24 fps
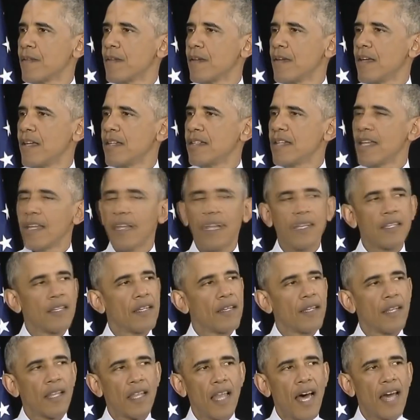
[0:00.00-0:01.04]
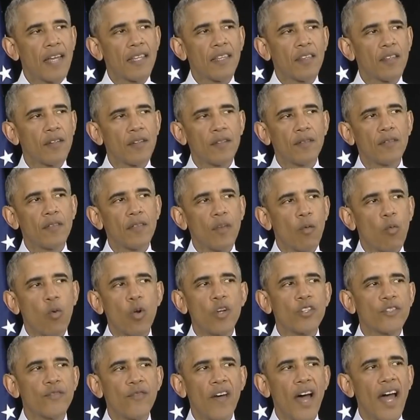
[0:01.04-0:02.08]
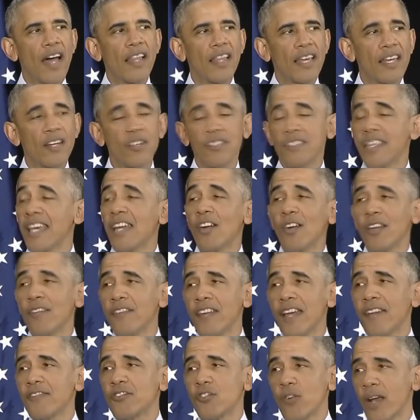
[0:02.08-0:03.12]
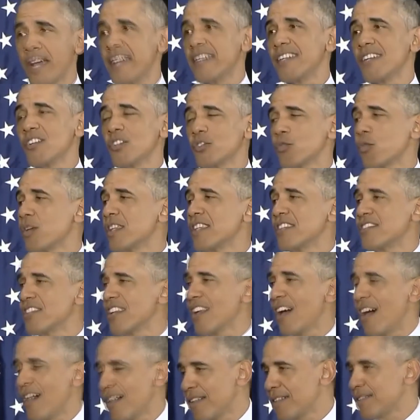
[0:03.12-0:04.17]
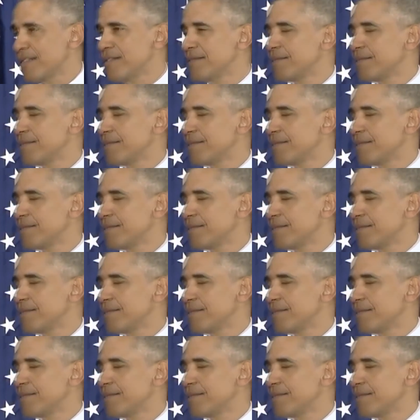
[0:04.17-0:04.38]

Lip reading: And a lot of the worst violators, they don't even have trade deals with us at all.